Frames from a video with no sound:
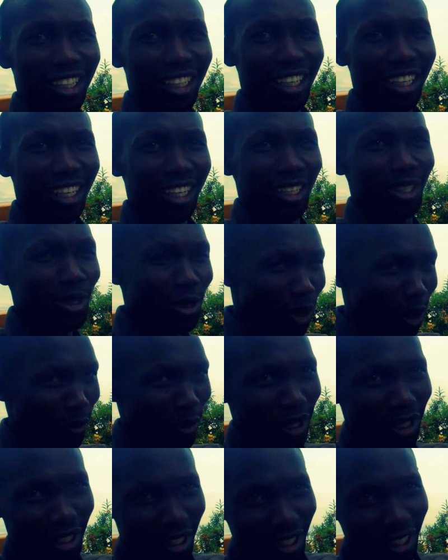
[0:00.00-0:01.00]
-hmm. Do your
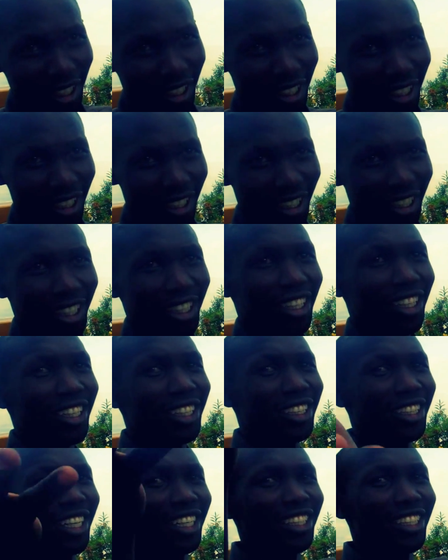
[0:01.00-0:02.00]
best.
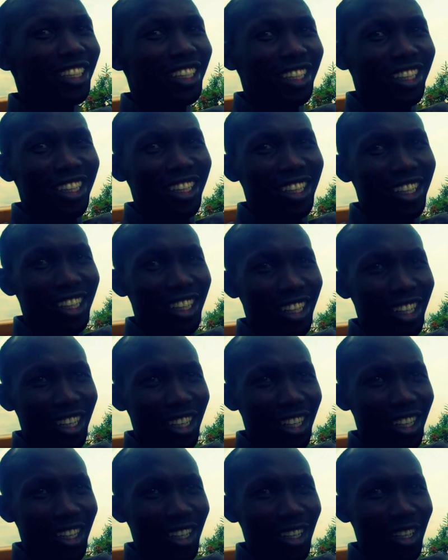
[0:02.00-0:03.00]
It just,
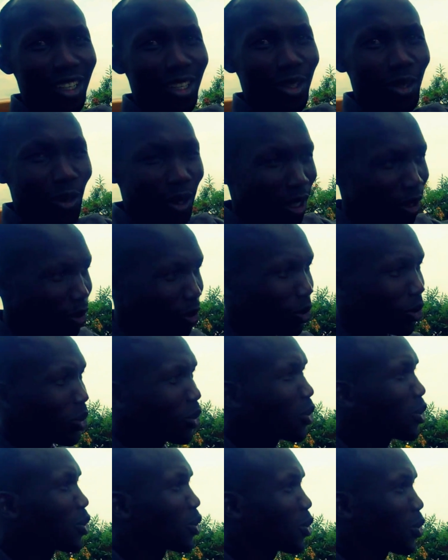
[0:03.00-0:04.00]
you get to,
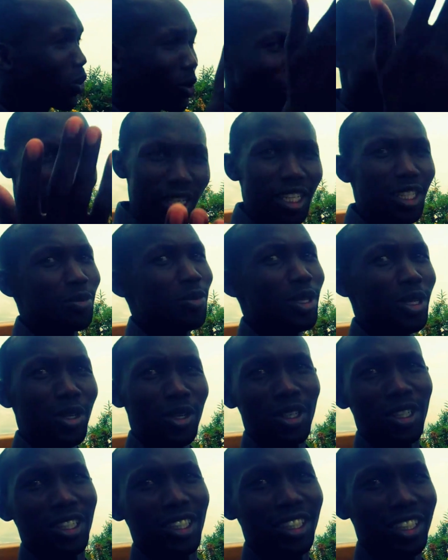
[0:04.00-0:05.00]
you, you, you just be
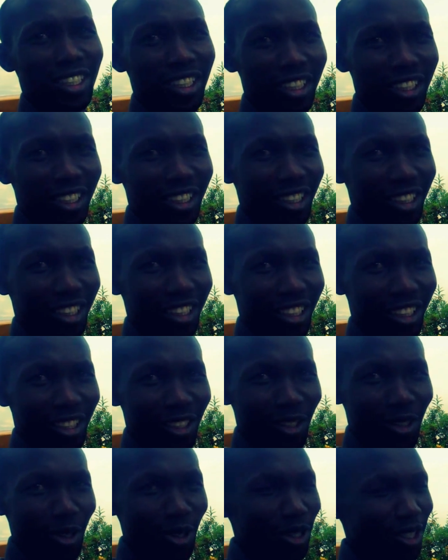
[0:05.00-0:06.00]
known.
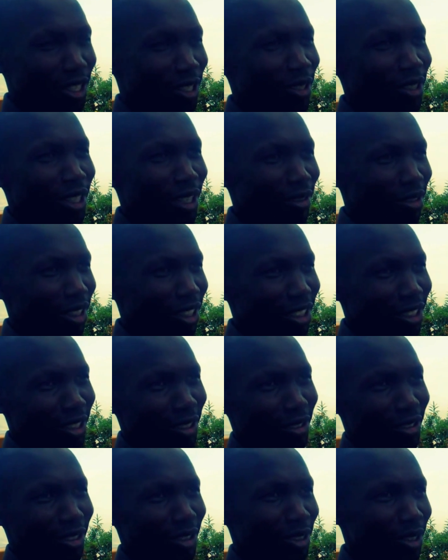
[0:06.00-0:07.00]
So it's not a factor
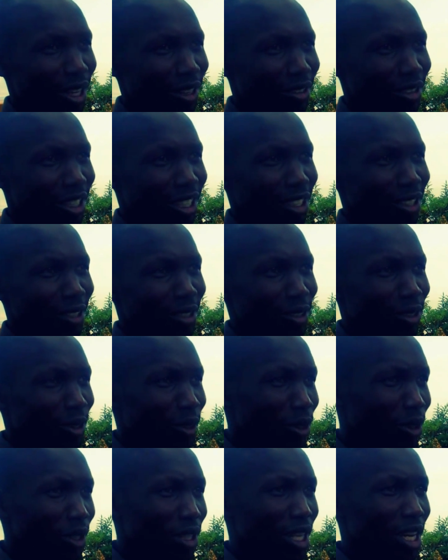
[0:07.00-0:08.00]
of you have saying, you,
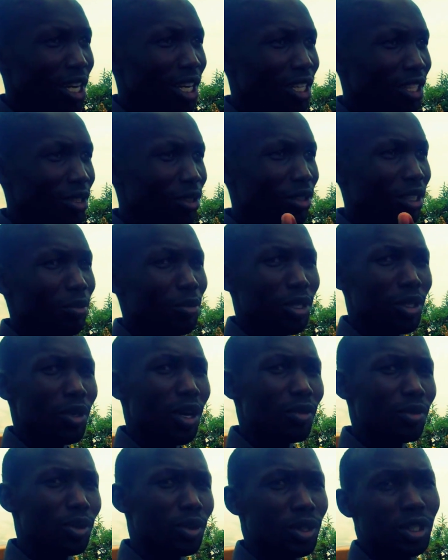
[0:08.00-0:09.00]
you, it's not something you
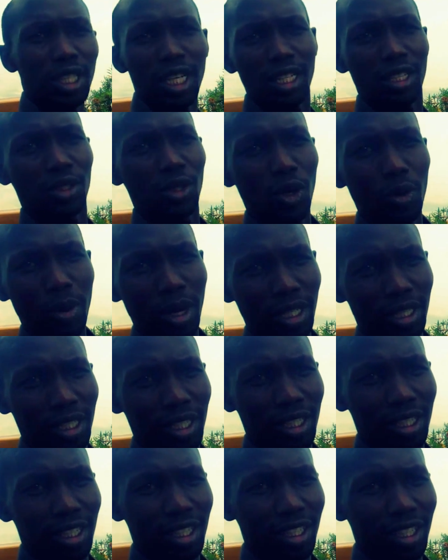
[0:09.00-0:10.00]
have to strain so much.
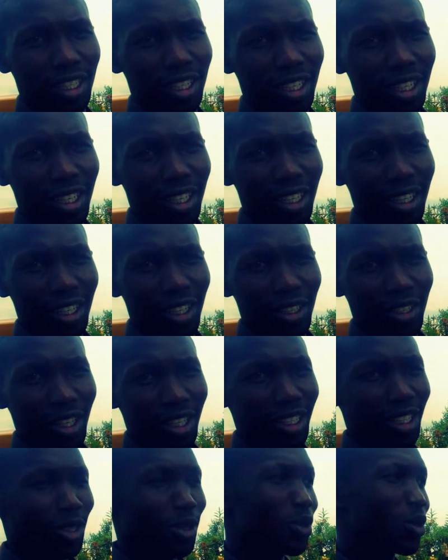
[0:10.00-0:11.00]
You
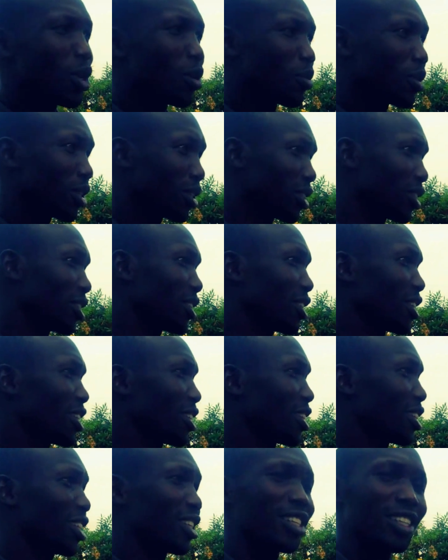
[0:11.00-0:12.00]
just do your best
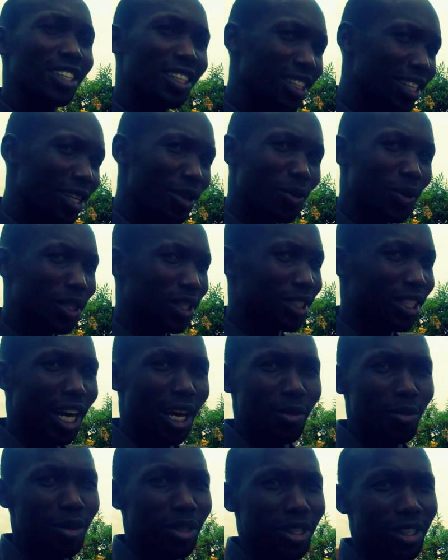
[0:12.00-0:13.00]
and then with
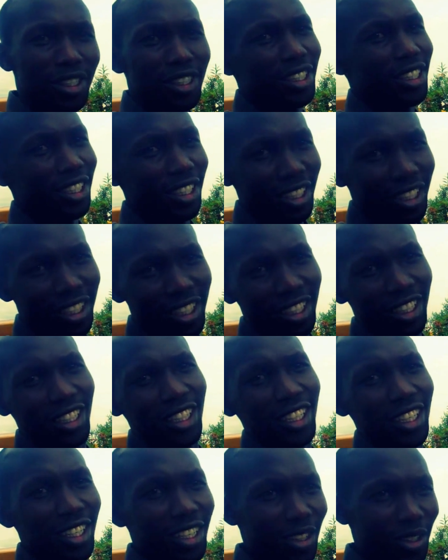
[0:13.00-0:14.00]
time
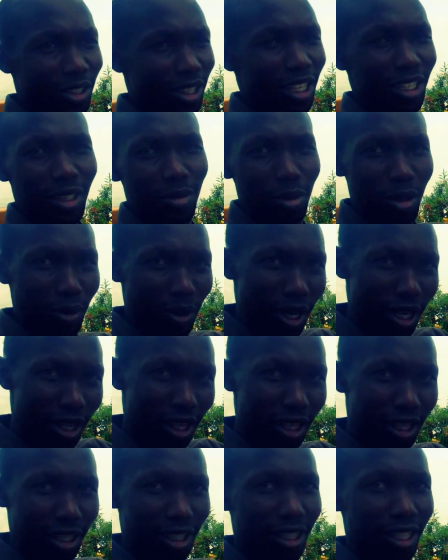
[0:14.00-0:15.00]
you just beware
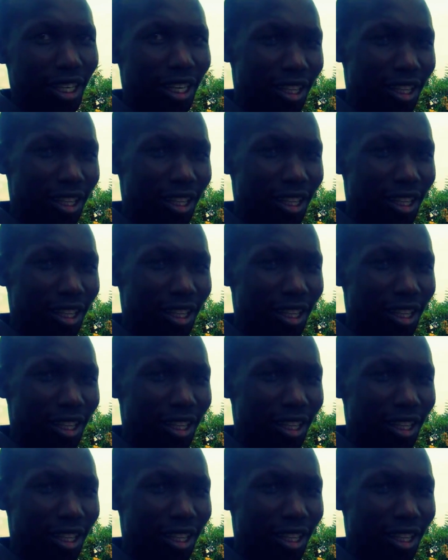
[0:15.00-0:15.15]
the, the,